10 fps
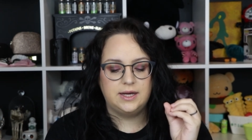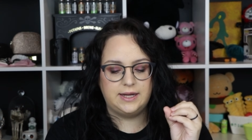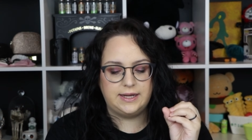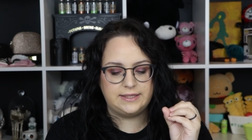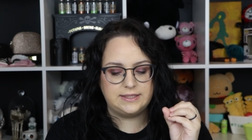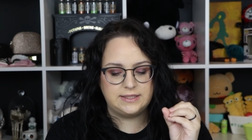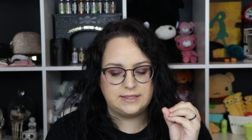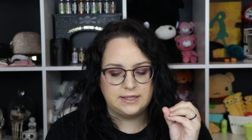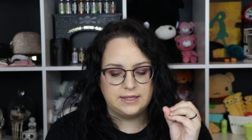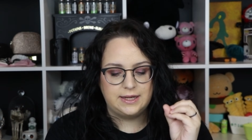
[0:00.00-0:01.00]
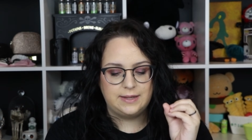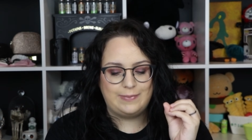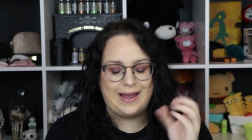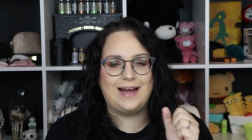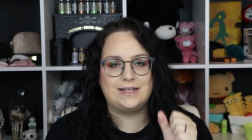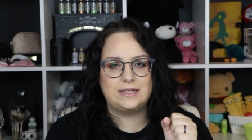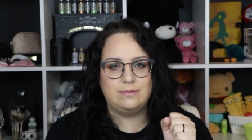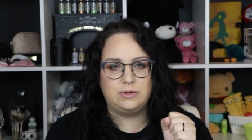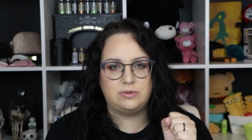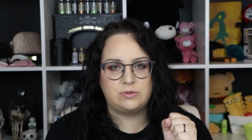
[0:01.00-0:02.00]
is by asking
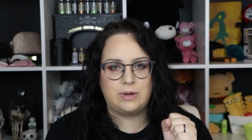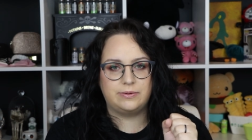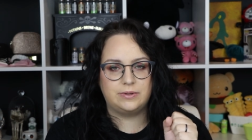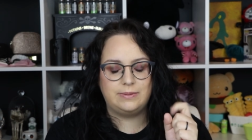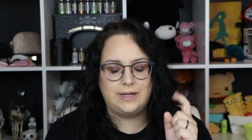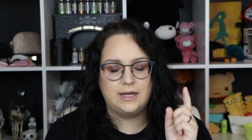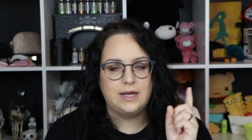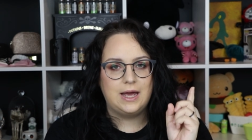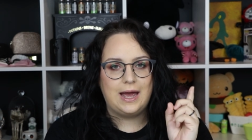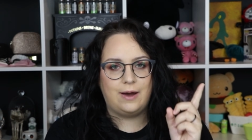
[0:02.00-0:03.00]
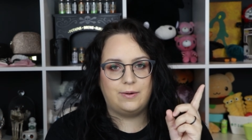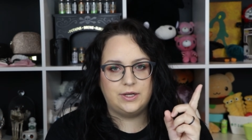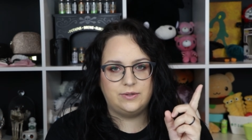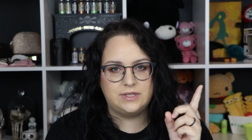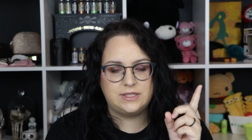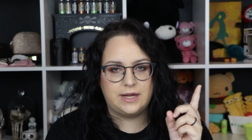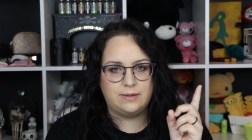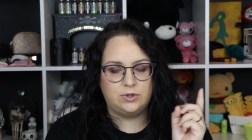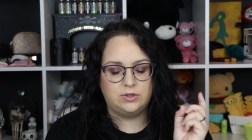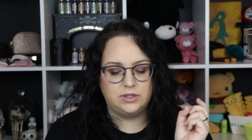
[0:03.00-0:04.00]
me what's wrong with me. How are you
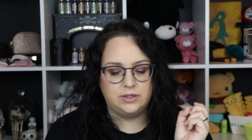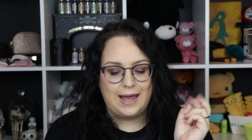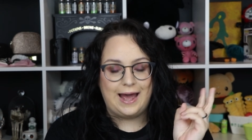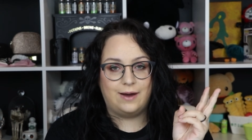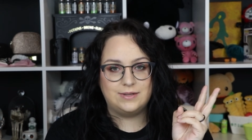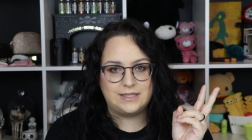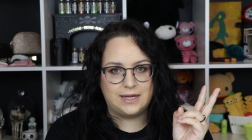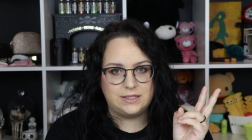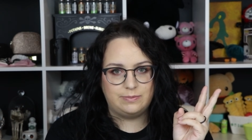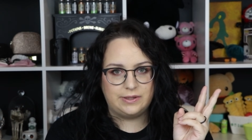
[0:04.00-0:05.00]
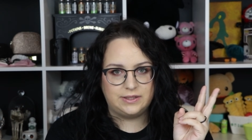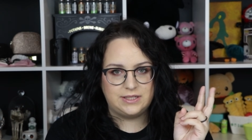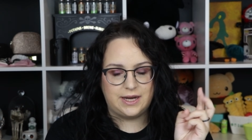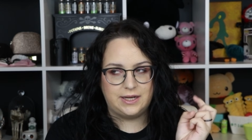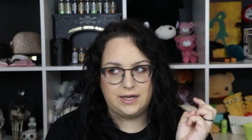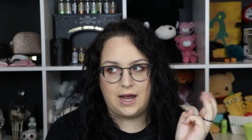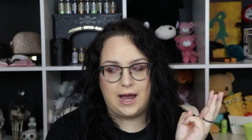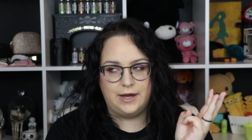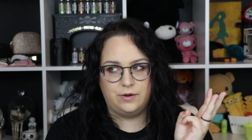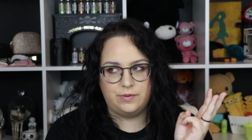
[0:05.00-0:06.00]
disabled? How is that debilitating?
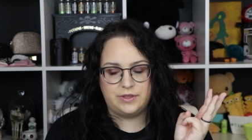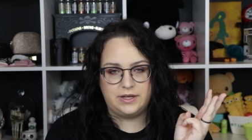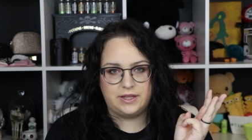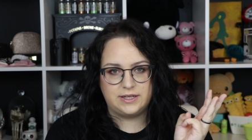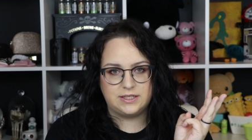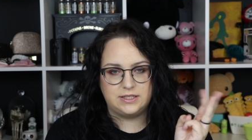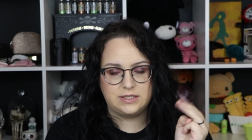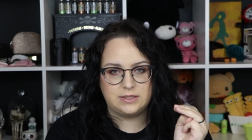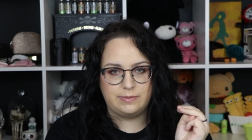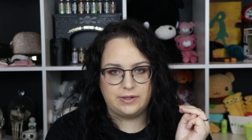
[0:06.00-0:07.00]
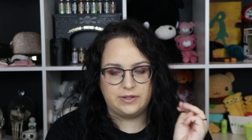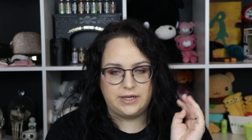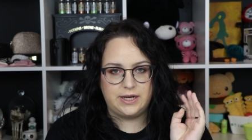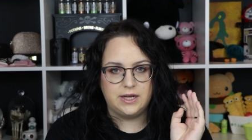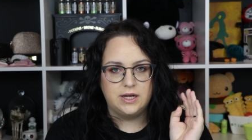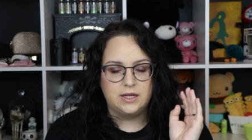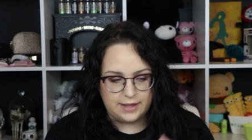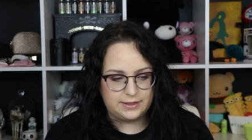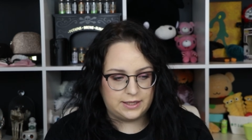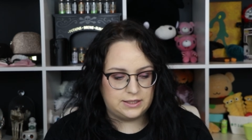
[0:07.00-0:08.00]
I don't think that's a disability.
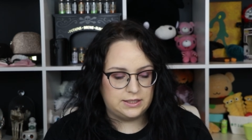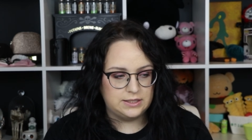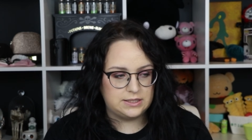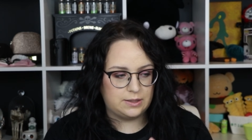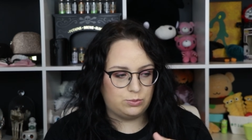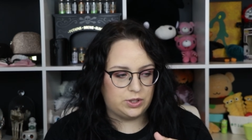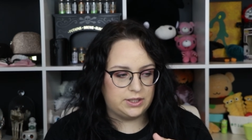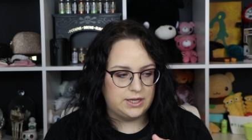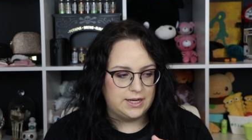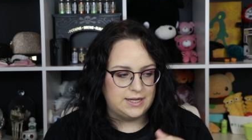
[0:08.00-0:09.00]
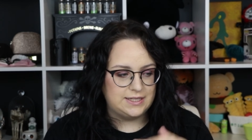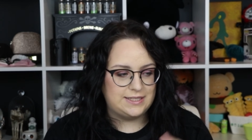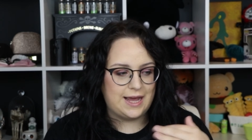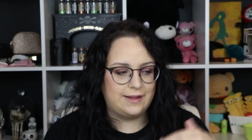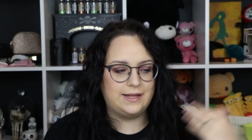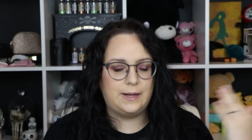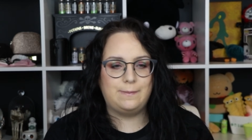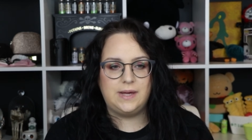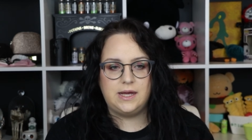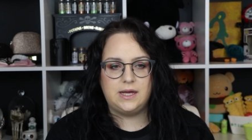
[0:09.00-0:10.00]
And then someone telling
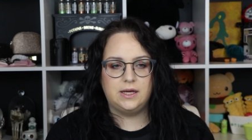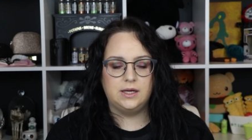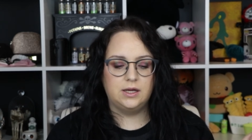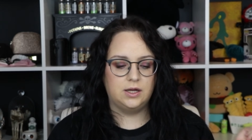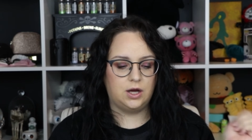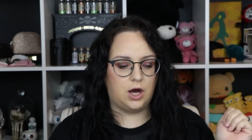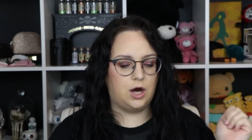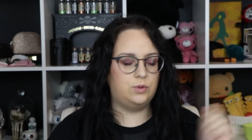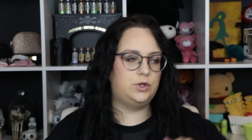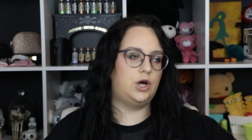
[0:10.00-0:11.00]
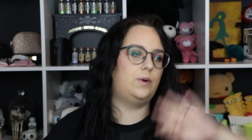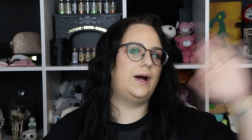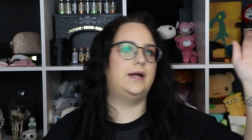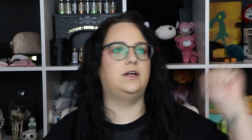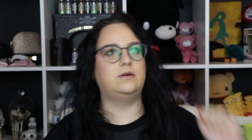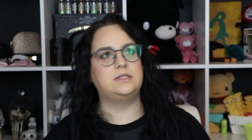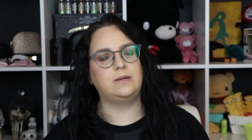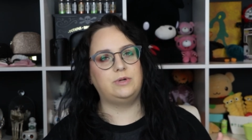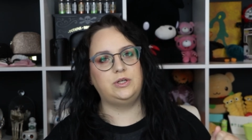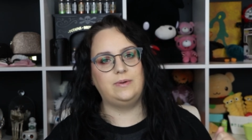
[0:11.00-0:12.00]
me, oh no, I know
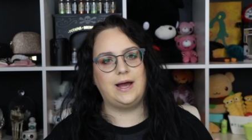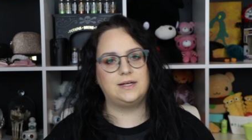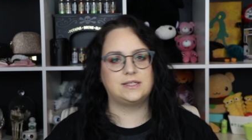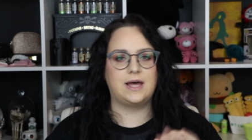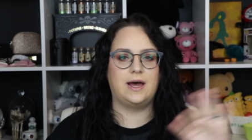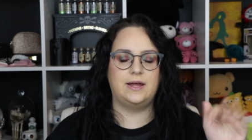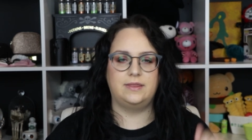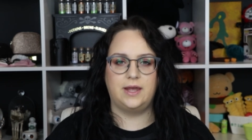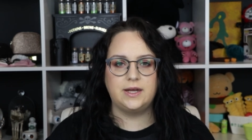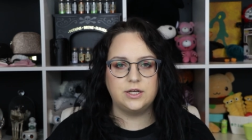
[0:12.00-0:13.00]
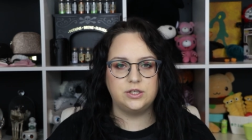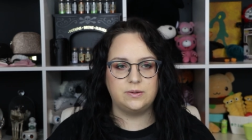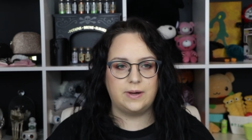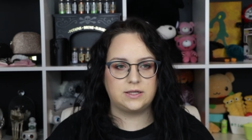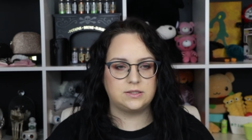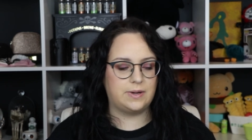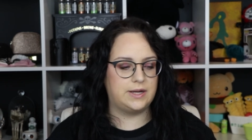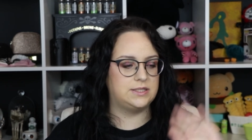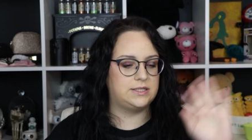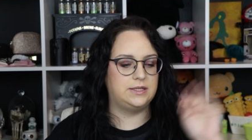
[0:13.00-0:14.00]
someone who has that and they can do X, Y,
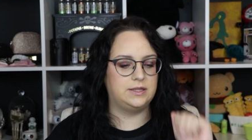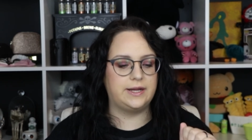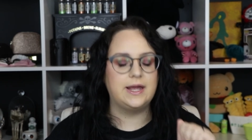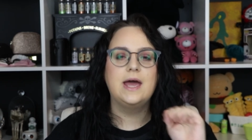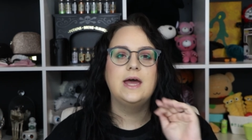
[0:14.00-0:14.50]
and Z. Like,